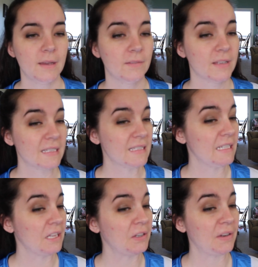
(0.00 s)
of
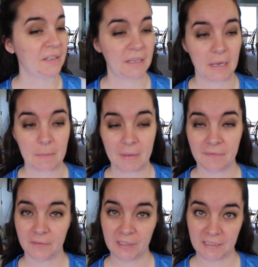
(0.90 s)
concealer on my
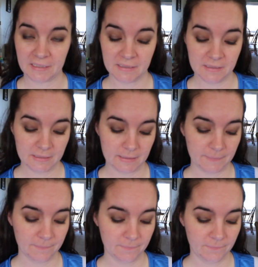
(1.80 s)
friends.